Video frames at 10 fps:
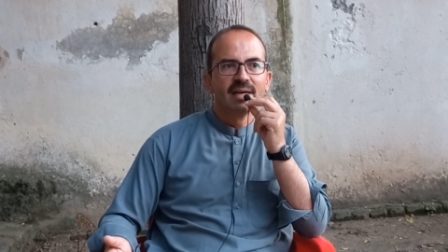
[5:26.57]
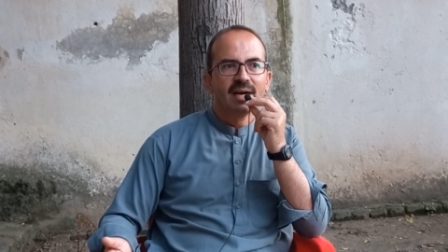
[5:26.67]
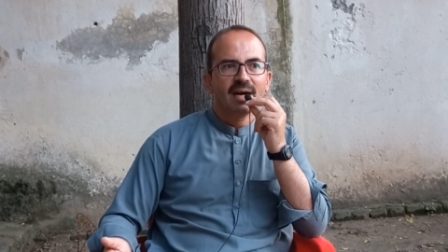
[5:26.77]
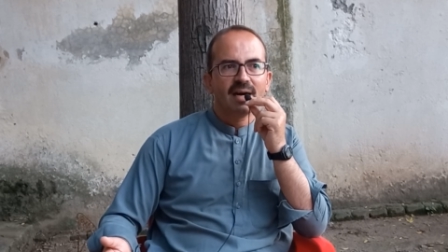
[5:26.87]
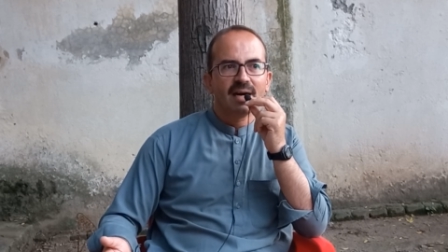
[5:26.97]

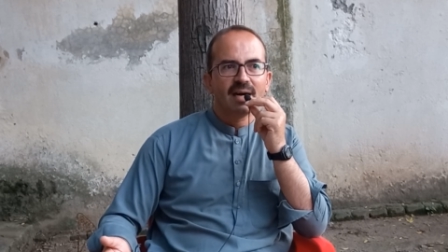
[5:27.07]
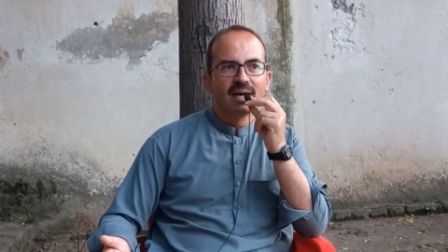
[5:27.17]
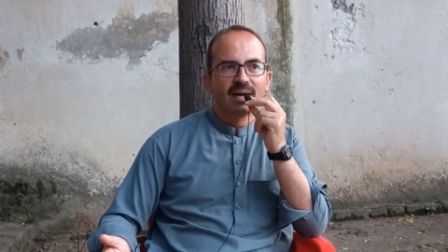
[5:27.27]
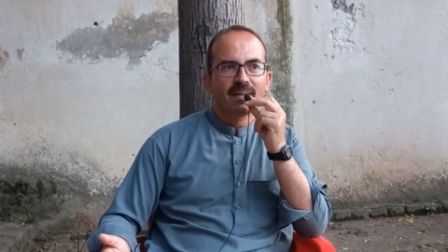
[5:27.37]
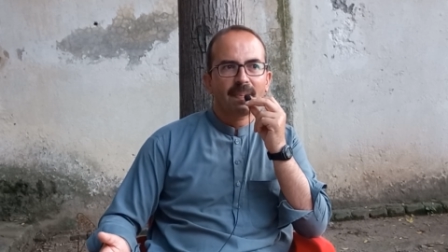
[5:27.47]

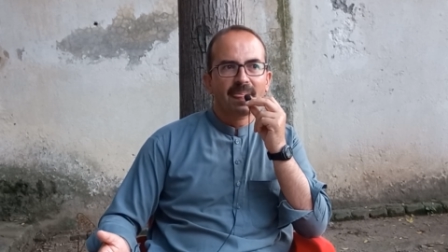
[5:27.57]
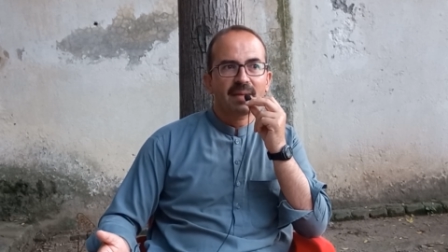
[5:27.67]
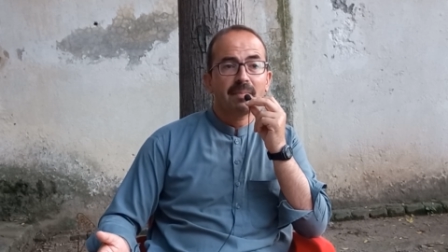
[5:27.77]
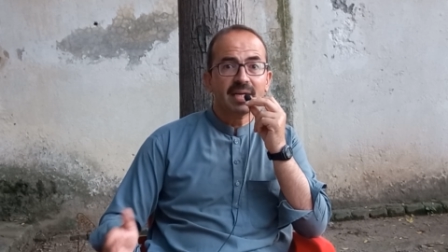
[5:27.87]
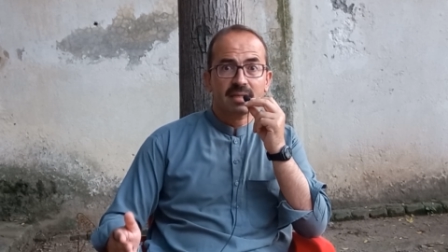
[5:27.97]

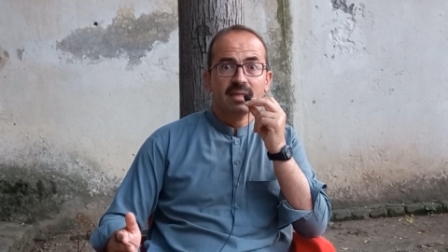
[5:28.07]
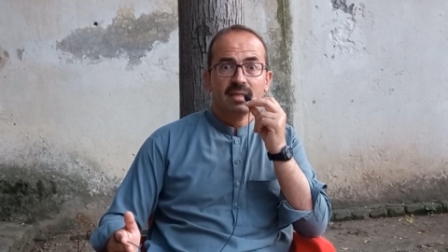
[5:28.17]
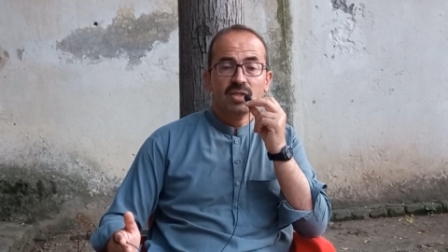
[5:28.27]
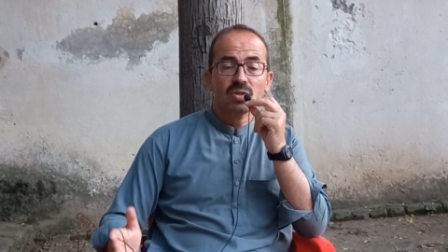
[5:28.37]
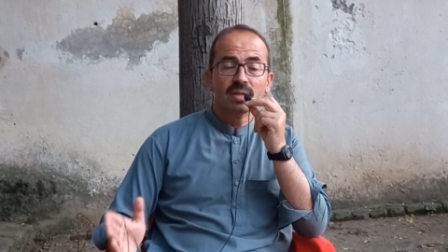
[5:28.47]
But
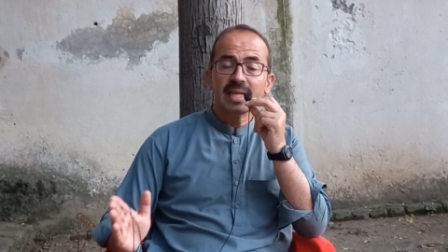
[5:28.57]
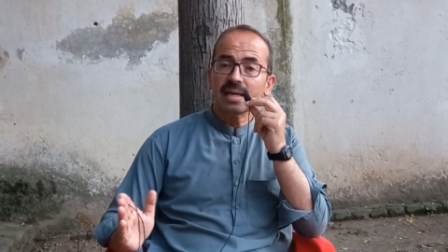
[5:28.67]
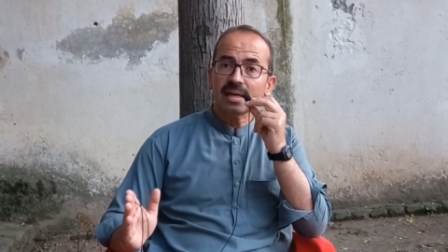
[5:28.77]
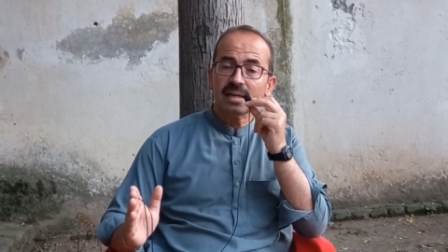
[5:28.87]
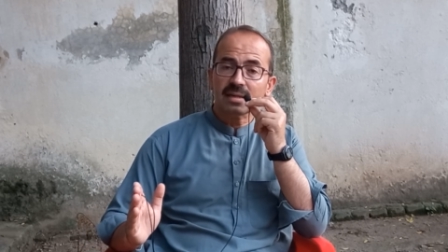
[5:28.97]
there
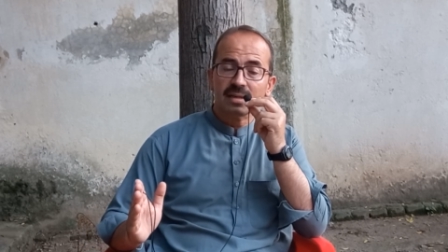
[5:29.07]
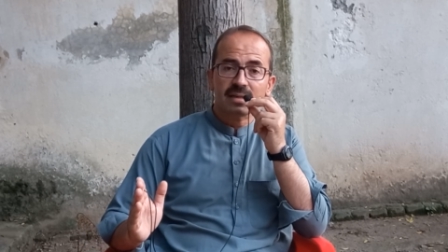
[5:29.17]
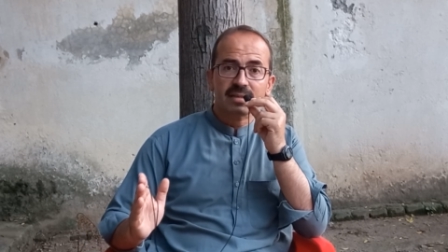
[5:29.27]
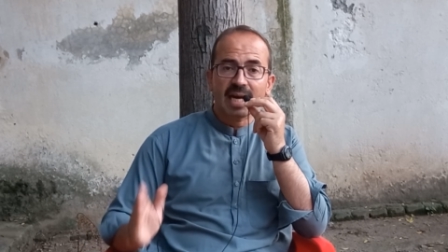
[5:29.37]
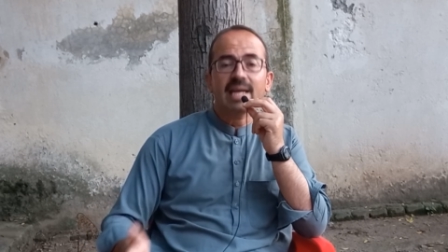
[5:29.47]

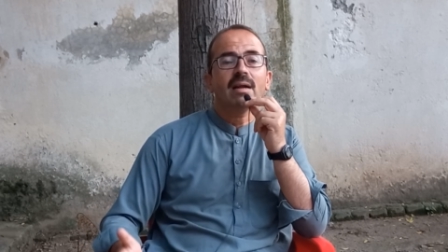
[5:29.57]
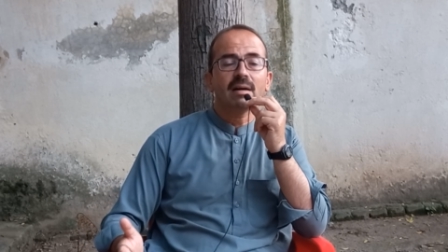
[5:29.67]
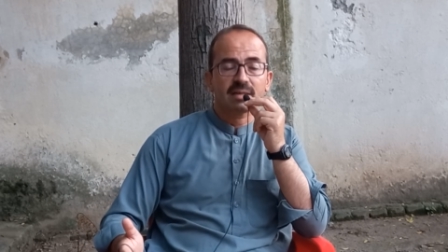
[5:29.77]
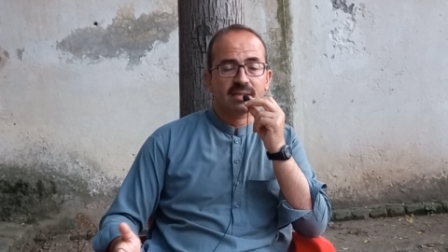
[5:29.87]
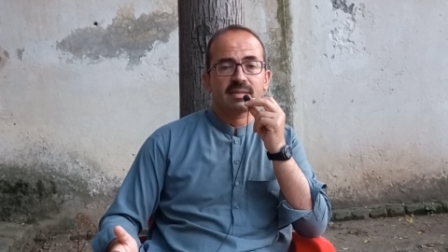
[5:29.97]
are
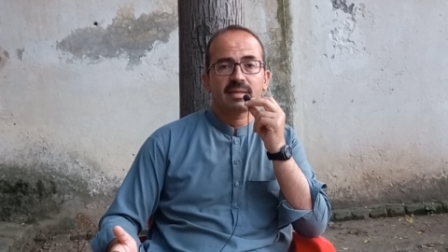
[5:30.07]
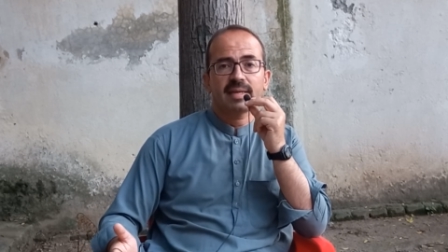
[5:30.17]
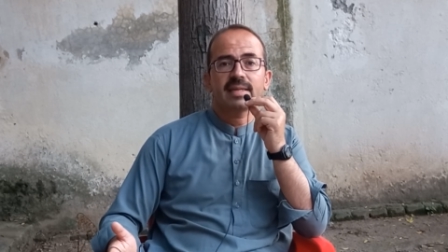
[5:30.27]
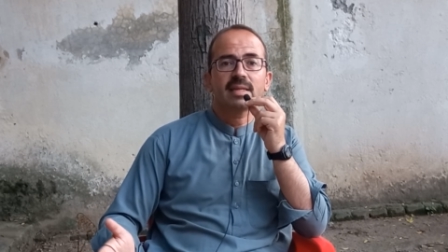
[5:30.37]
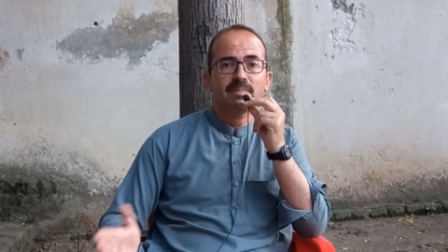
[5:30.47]
dialogues
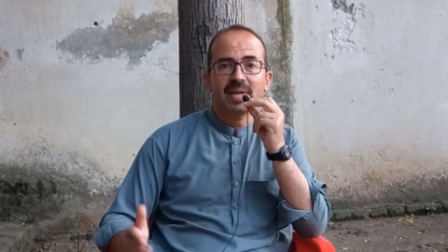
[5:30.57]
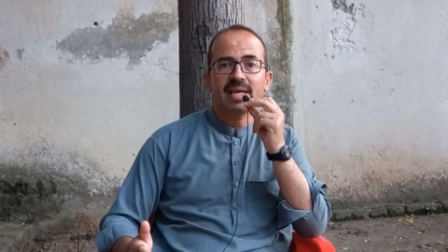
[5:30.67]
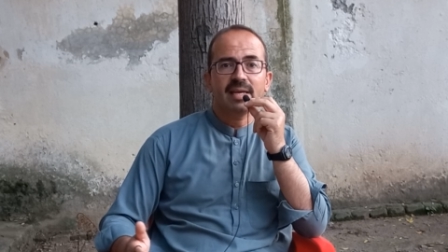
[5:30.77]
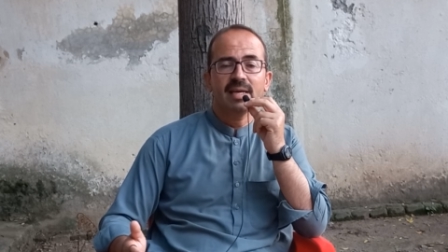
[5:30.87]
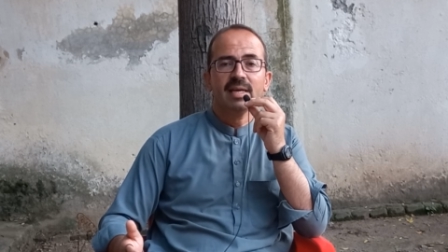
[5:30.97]
in the play